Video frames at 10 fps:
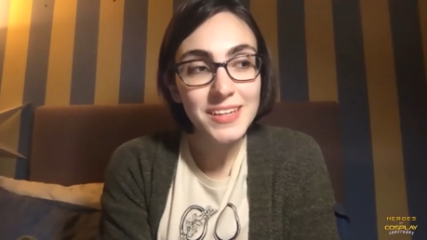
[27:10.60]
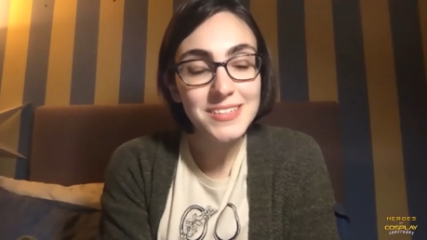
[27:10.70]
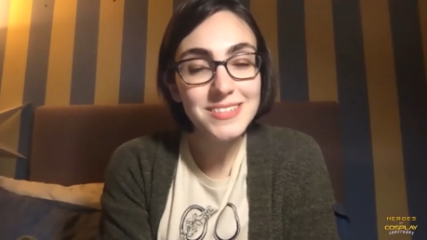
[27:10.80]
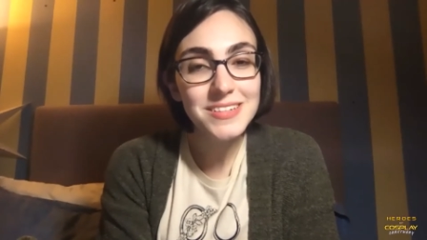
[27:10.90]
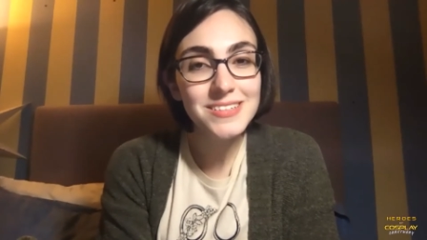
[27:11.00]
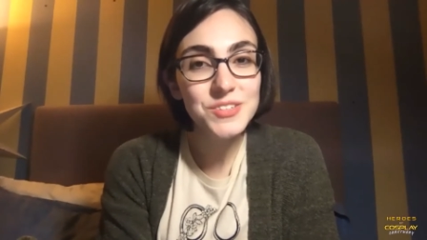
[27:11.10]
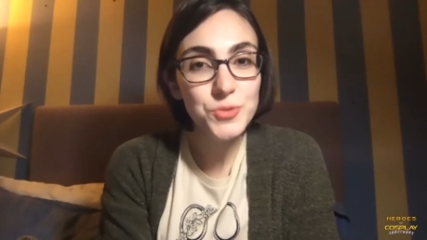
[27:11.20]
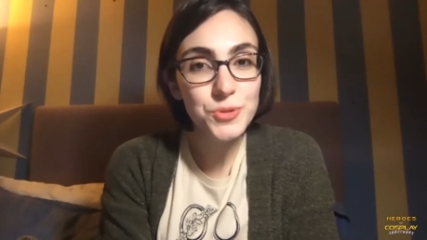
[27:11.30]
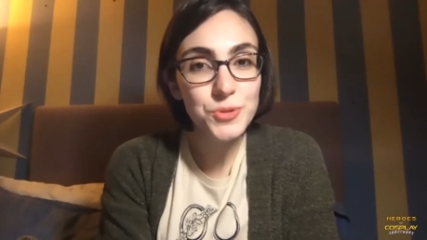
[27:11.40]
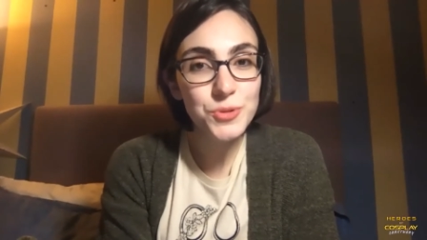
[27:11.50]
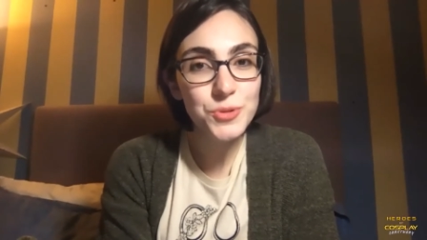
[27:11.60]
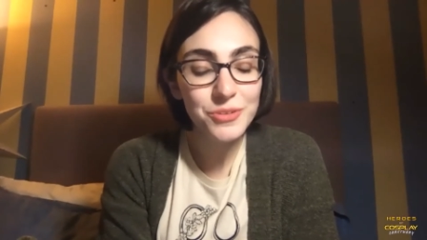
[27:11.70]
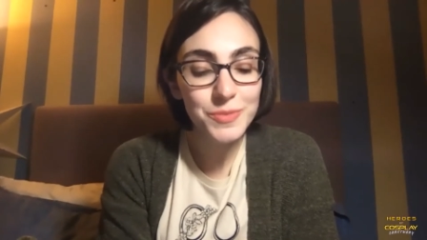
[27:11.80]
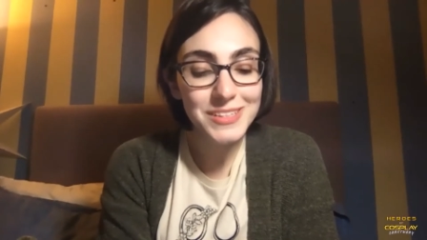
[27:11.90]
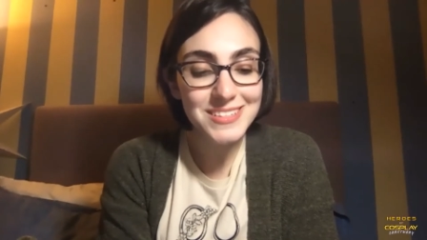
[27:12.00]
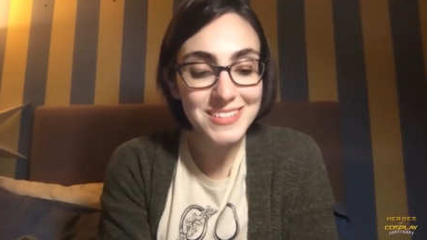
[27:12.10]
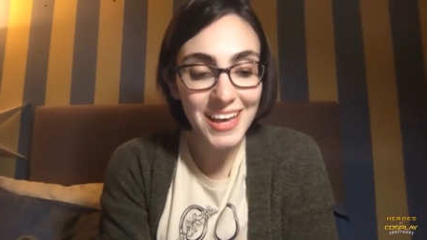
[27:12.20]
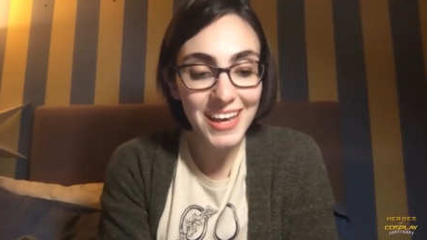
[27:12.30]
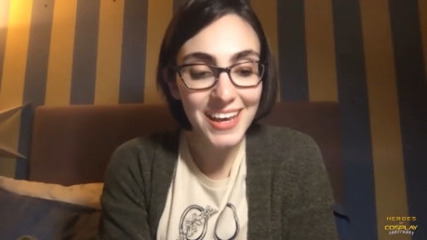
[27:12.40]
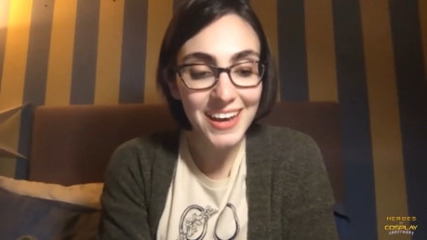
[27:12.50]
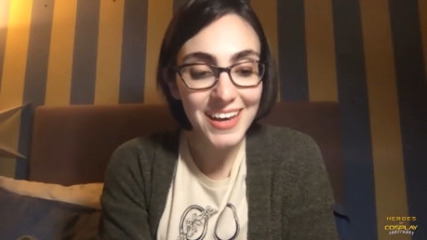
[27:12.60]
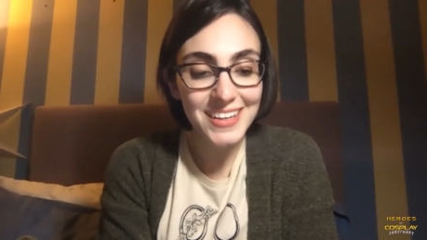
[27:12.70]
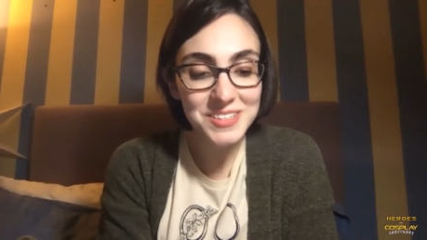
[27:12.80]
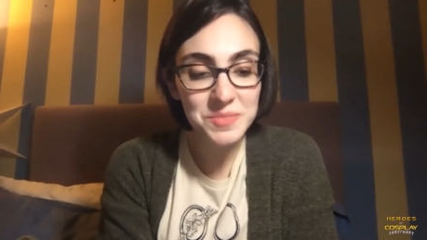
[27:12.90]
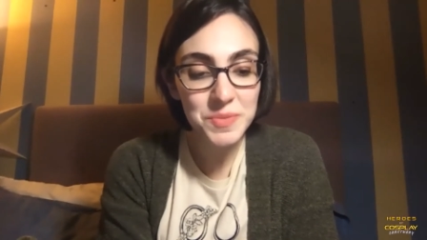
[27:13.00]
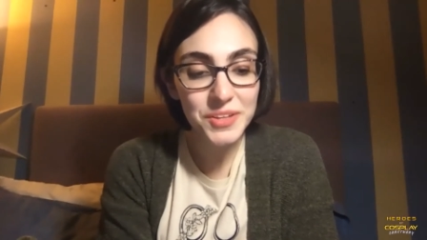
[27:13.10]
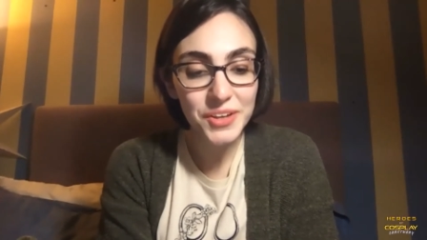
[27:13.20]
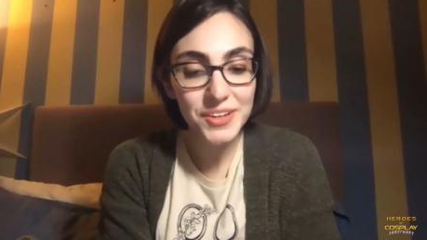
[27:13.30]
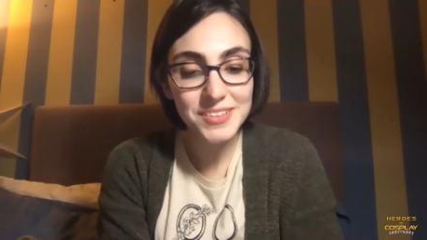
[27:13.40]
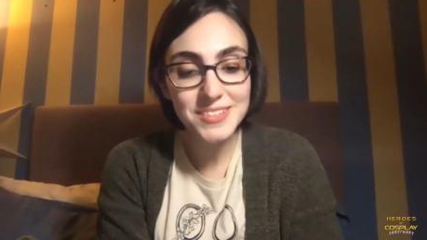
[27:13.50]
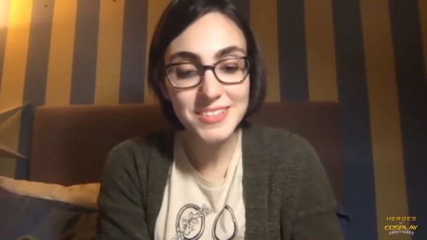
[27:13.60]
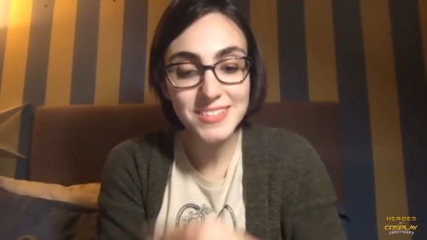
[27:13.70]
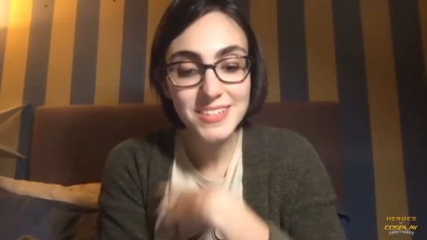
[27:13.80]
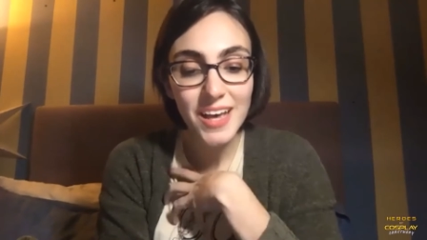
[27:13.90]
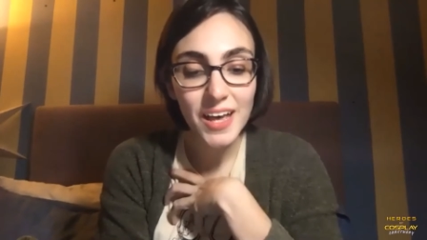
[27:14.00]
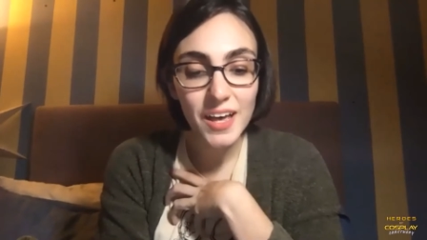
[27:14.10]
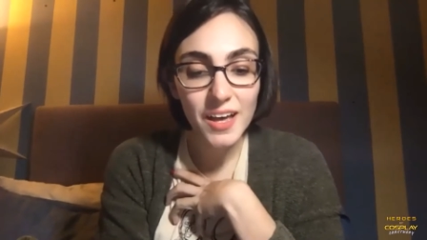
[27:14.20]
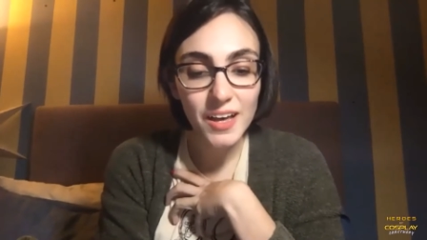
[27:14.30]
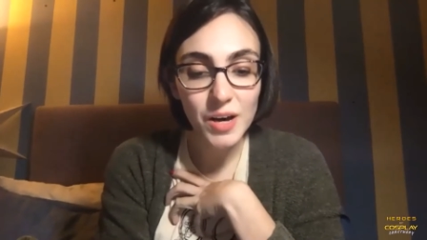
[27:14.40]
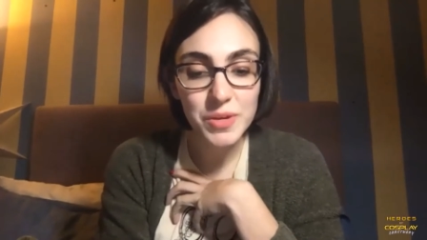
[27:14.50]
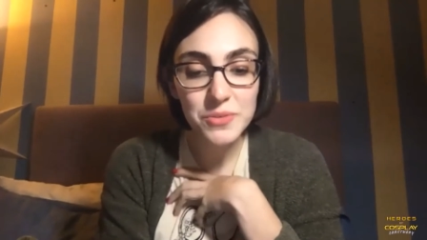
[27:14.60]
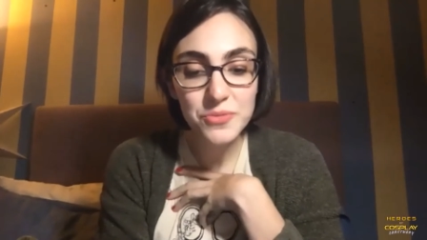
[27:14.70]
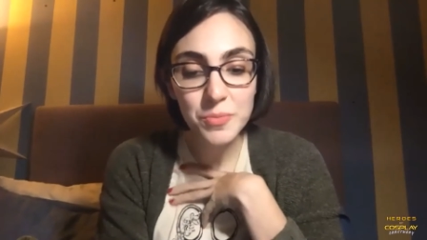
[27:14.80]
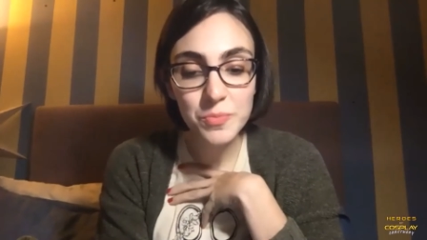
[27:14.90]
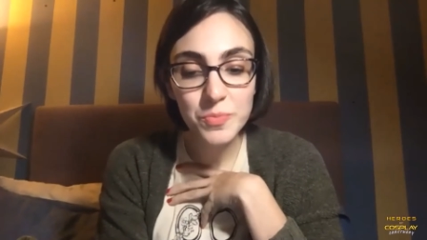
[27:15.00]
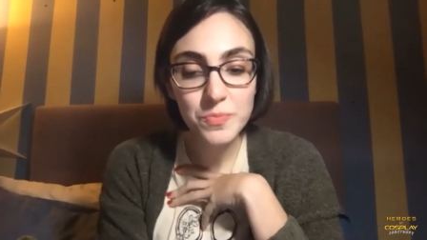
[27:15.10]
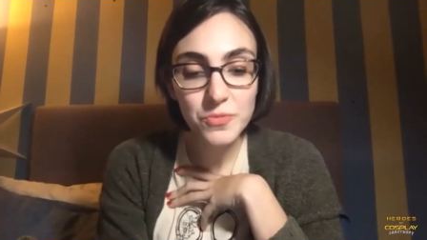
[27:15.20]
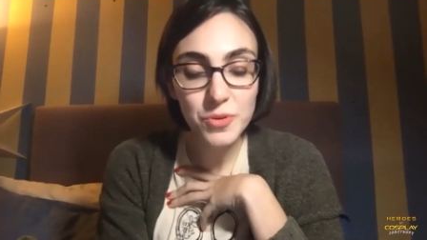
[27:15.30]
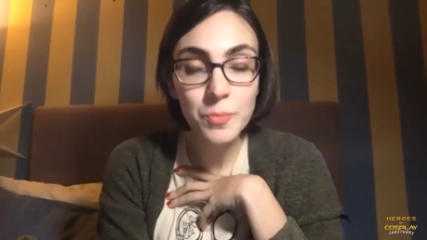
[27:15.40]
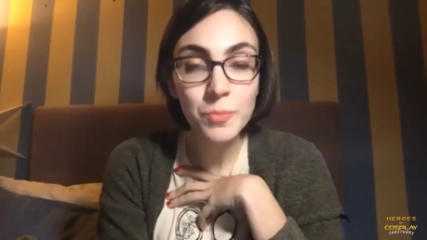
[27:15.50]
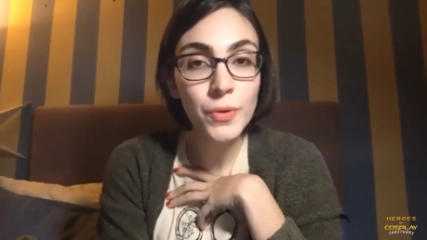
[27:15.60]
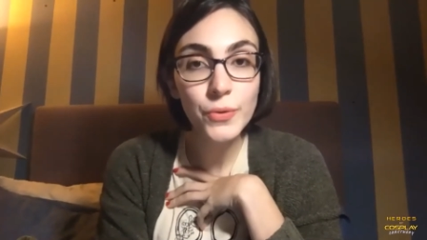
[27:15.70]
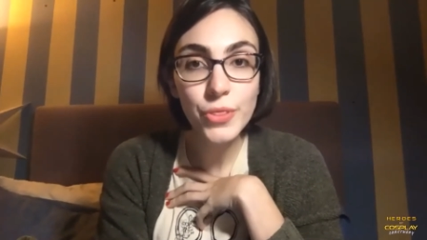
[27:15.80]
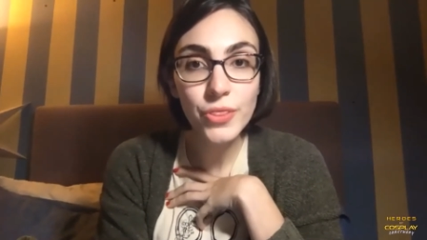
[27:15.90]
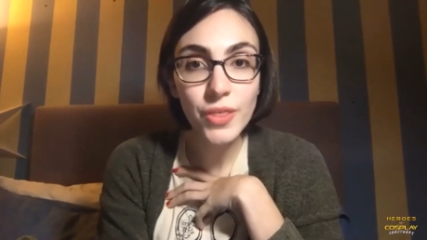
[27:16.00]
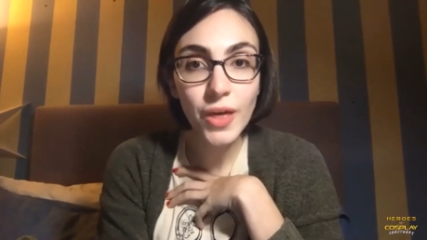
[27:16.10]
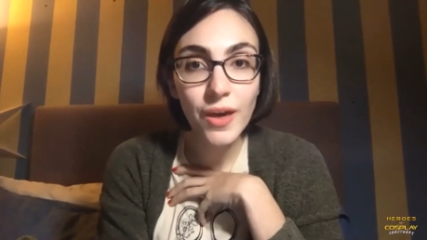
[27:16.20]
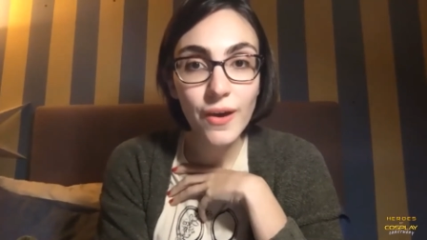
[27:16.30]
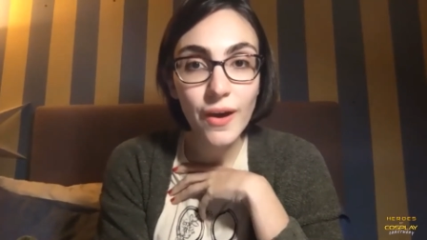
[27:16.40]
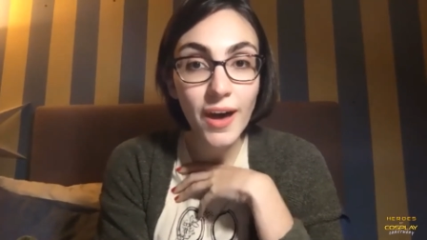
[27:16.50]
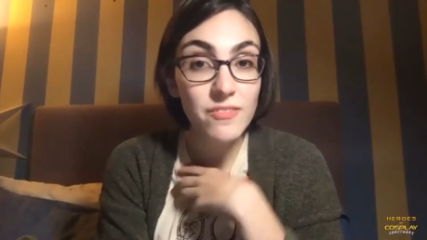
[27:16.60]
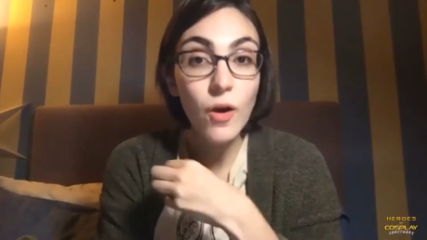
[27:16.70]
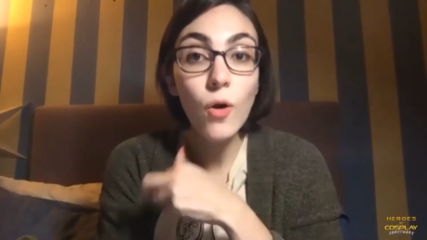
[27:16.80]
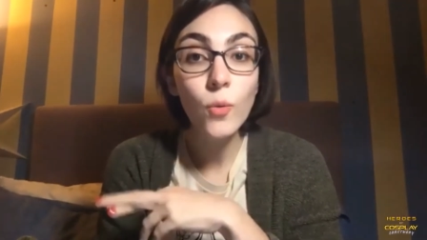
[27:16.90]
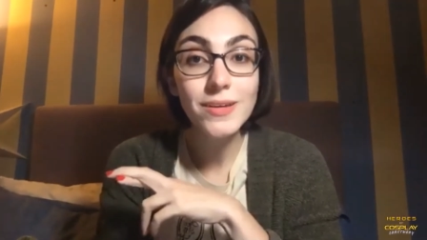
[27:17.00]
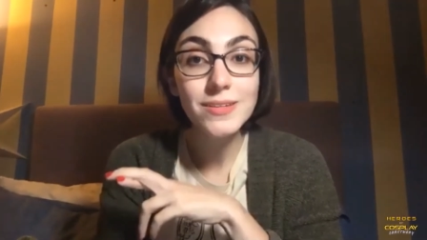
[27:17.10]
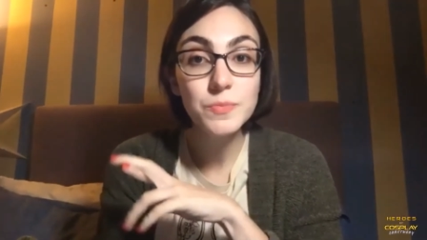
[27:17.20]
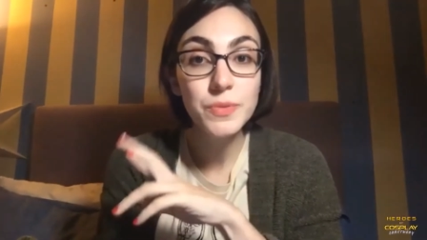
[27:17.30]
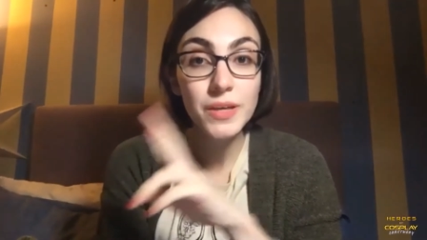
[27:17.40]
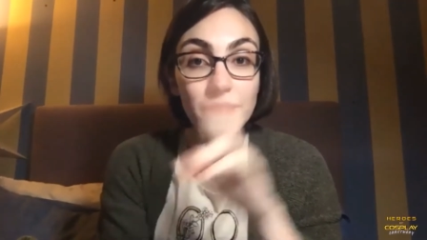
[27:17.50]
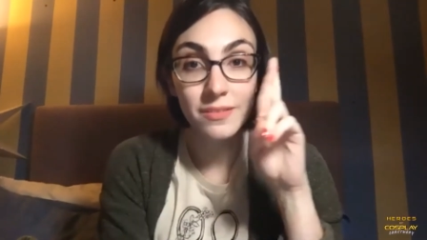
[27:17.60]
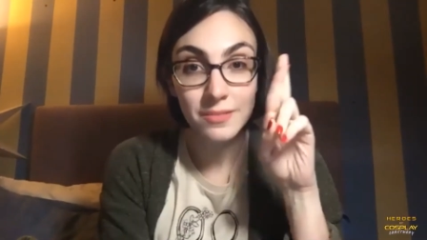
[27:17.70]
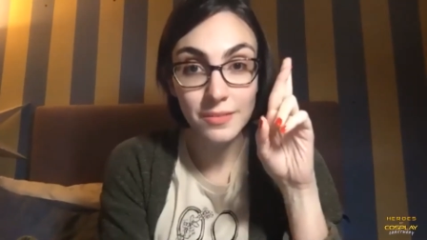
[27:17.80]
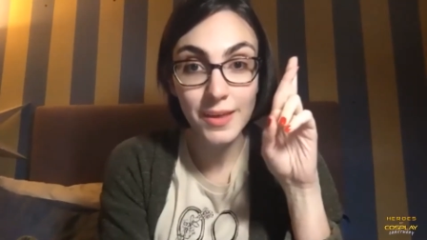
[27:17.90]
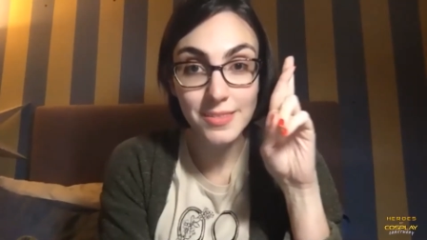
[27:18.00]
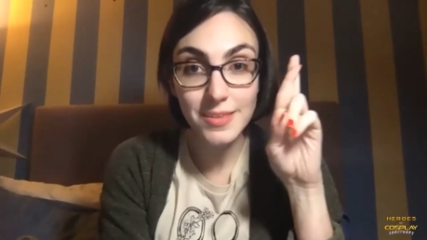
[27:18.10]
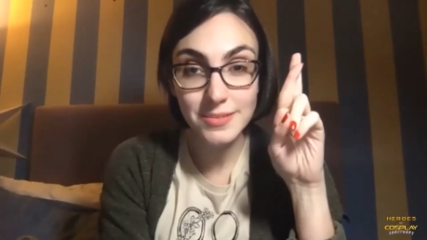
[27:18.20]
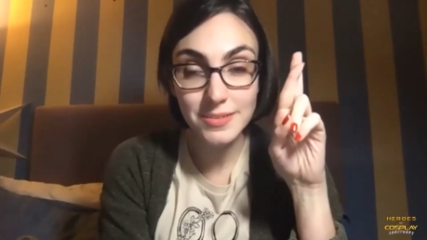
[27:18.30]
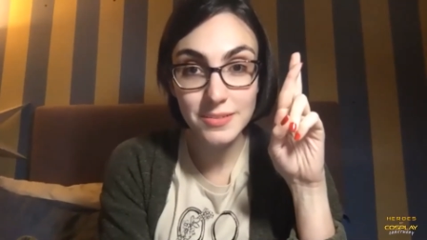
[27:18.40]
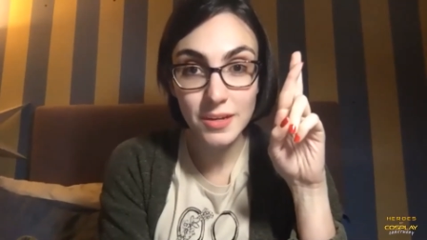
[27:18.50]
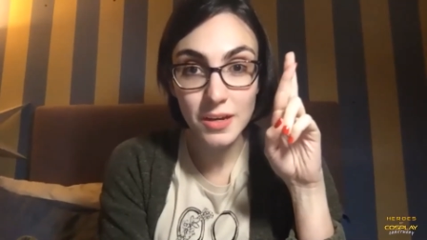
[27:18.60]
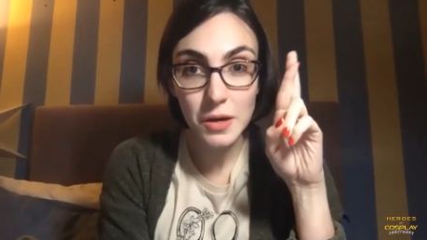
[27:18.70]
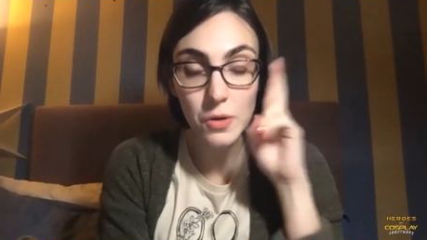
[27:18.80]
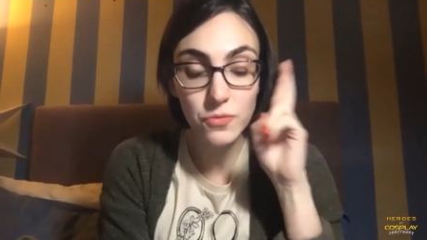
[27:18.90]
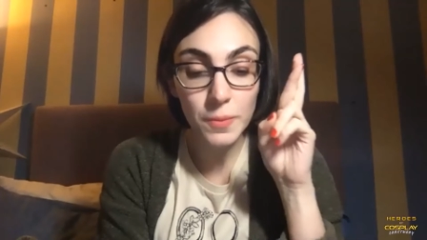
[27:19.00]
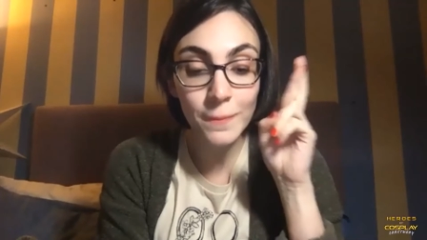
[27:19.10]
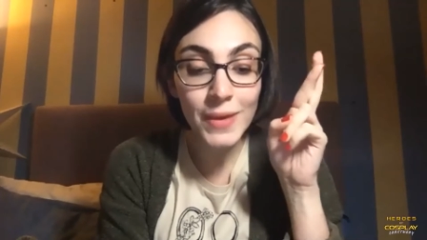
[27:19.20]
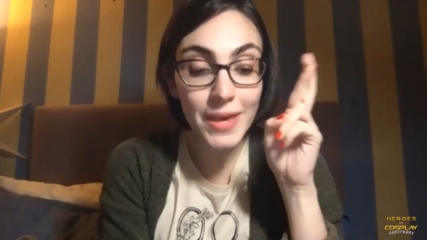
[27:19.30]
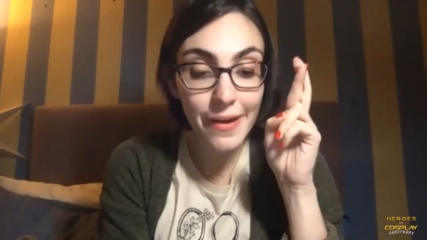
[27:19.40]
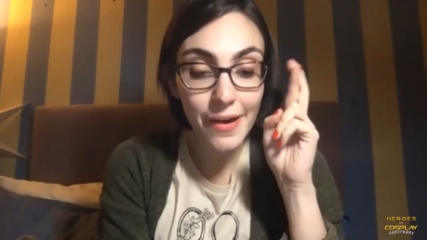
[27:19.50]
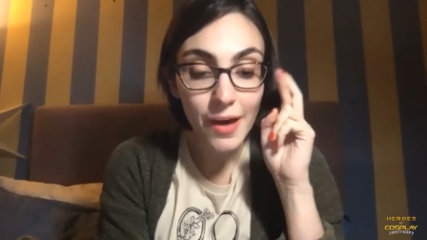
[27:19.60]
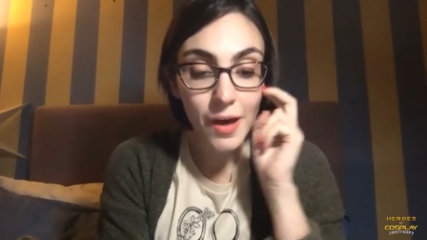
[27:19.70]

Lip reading: it's sort of hard for me to say. I guess because coming from both, they have always been like this for me.